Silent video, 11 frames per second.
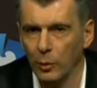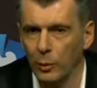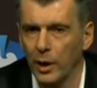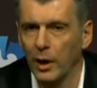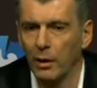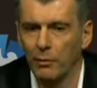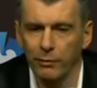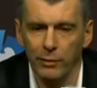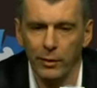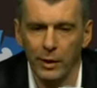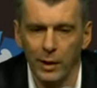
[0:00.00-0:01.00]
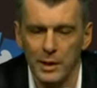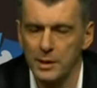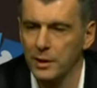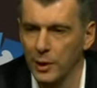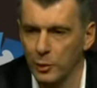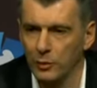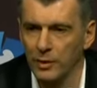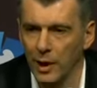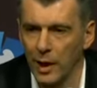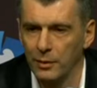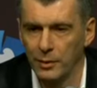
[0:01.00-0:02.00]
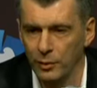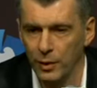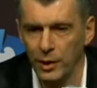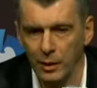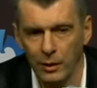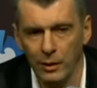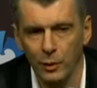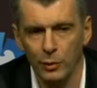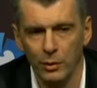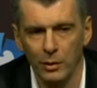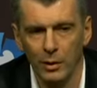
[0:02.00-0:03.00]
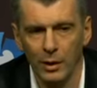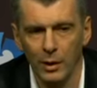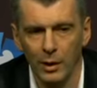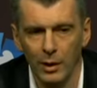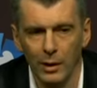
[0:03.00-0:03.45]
we have uh, a state-of-the-art arena in New York.